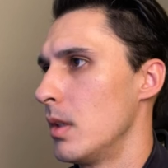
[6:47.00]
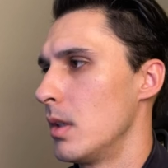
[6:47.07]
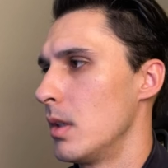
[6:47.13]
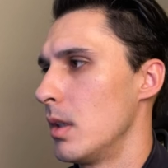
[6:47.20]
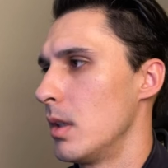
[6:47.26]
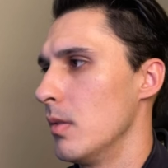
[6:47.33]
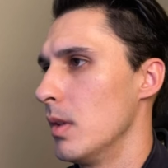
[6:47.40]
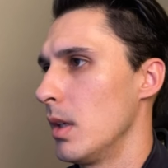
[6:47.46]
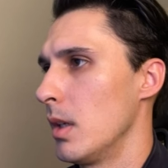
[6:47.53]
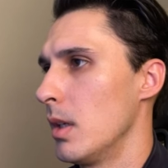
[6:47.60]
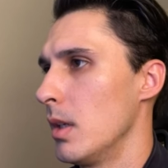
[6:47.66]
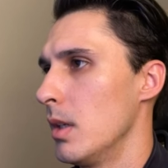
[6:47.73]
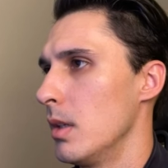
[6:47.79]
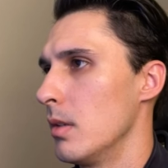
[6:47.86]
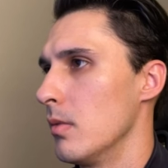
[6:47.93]
give it like a
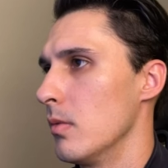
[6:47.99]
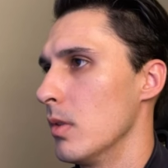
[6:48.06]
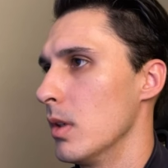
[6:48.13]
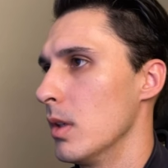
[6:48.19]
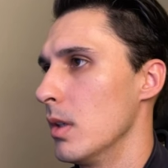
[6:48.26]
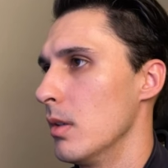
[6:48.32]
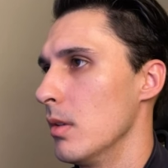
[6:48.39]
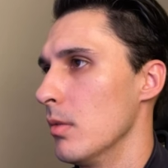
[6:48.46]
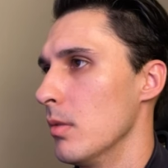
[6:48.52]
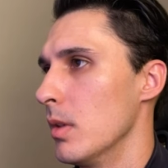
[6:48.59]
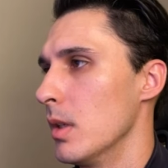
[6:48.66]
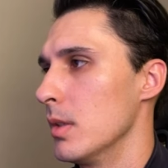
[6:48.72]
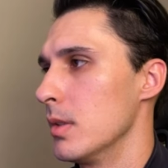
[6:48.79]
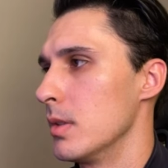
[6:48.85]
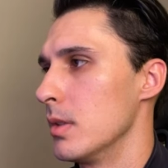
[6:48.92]
hint of red.
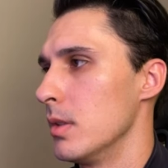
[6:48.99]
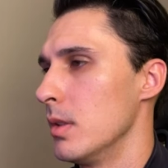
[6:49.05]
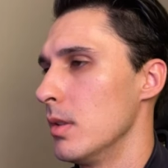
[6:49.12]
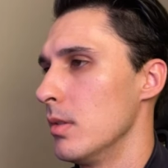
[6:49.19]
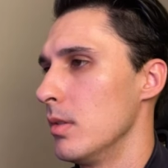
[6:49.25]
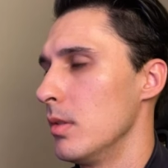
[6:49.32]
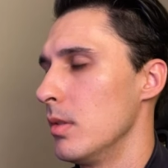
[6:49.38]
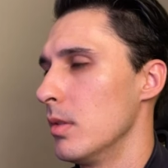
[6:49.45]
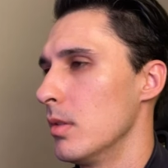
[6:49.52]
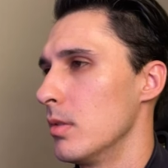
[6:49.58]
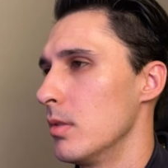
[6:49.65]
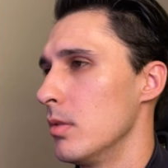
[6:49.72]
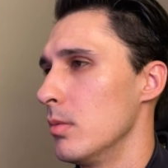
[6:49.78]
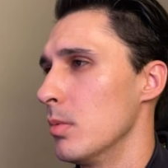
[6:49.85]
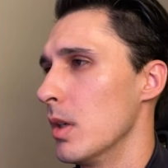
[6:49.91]
Otherwise, you know, you go
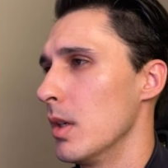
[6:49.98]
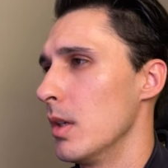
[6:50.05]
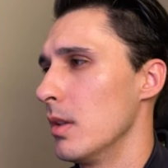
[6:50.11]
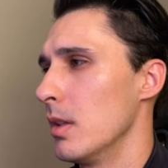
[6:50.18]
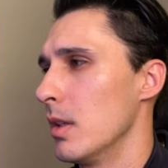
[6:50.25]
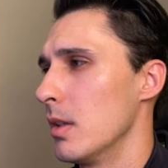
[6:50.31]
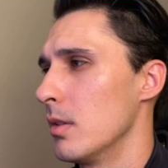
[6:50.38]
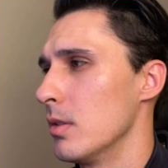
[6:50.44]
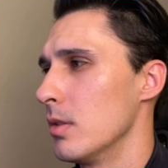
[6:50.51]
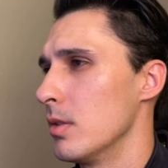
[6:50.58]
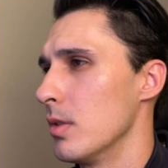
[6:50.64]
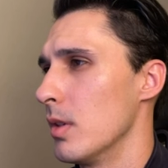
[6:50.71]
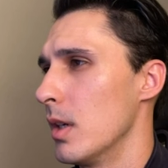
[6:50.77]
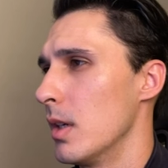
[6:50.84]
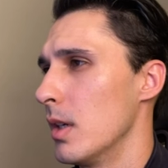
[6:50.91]
too bright and that hurts
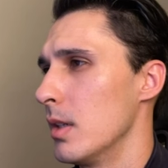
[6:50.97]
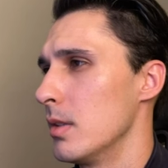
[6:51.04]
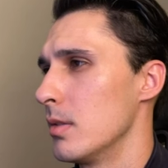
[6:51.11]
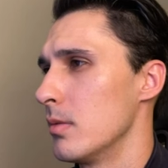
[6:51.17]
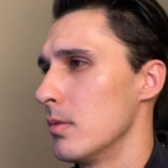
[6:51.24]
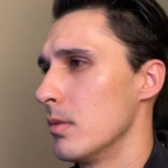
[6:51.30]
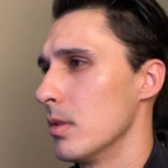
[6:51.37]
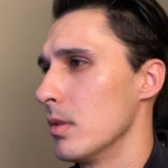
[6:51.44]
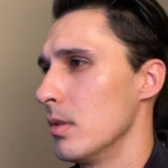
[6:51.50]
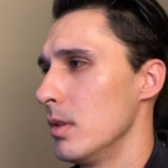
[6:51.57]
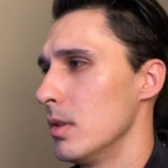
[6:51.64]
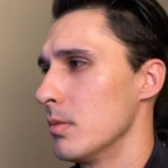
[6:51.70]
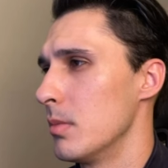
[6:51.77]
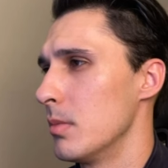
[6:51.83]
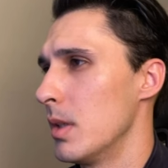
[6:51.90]
your eyes, or at
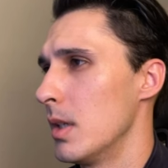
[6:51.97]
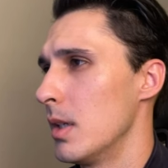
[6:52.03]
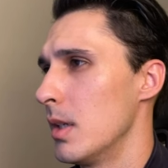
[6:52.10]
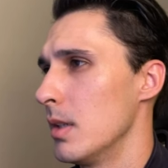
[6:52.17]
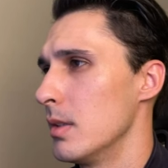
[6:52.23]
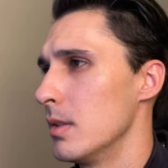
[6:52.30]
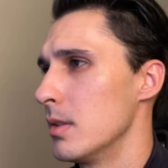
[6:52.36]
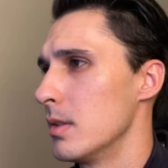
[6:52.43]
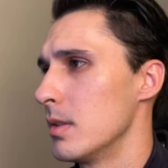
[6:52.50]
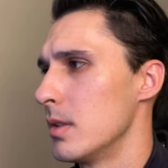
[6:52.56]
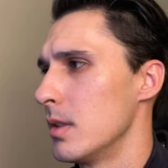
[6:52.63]
least my eyes.